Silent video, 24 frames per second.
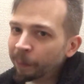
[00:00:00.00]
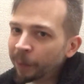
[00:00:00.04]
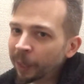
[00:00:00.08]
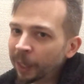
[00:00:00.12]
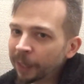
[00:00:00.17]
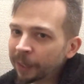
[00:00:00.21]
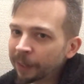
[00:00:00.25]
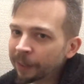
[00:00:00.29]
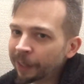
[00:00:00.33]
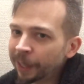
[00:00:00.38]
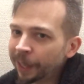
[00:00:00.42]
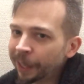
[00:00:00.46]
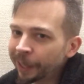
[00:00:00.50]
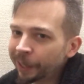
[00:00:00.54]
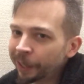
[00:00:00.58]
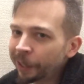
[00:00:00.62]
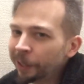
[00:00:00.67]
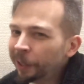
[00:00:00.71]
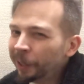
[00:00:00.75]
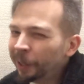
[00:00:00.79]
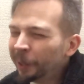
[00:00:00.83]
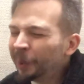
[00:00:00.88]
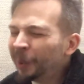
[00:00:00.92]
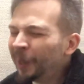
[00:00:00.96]
But like
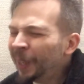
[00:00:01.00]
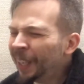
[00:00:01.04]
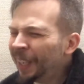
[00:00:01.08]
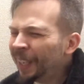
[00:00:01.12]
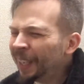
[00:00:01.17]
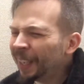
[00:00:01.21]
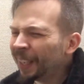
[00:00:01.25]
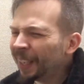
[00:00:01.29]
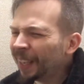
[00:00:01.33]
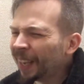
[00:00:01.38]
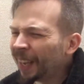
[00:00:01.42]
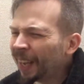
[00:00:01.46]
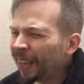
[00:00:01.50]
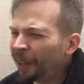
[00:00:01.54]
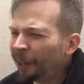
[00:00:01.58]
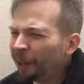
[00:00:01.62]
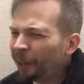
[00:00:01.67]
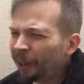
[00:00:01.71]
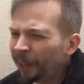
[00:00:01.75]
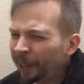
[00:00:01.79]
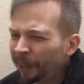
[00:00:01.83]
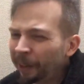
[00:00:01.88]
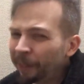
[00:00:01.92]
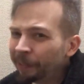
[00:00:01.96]

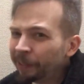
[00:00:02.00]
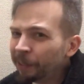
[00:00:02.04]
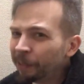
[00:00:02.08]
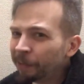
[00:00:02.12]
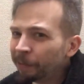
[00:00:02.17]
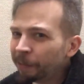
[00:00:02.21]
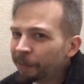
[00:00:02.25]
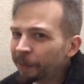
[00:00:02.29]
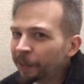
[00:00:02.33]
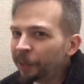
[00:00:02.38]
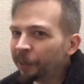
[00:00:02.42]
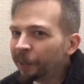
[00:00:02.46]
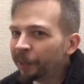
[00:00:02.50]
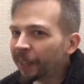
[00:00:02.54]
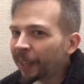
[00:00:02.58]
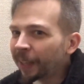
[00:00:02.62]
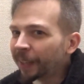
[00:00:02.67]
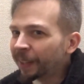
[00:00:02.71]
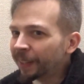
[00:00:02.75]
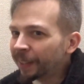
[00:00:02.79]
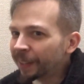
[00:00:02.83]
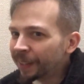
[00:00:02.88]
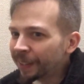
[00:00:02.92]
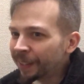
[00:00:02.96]
I often feel
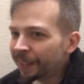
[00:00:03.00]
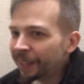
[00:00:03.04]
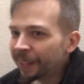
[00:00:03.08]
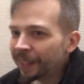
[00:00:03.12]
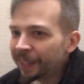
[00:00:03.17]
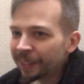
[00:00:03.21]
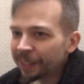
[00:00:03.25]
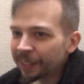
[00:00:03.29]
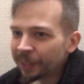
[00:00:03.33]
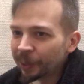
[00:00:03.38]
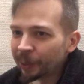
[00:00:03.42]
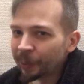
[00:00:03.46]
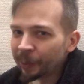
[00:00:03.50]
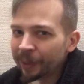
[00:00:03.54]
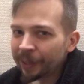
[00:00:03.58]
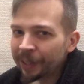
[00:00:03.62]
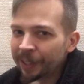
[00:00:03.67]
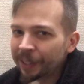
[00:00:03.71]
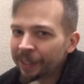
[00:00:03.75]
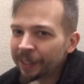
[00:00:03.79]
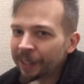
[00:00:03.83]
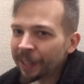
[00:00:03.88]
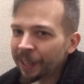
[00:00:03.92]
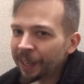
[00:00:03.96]
like these
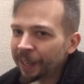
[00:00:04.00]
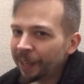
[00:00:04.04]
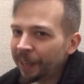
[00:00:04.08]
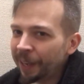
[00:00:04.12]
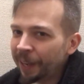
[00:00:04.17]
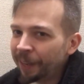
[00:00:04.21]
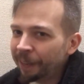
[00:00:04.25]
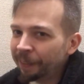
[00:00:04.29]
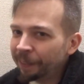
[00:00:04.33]
stories that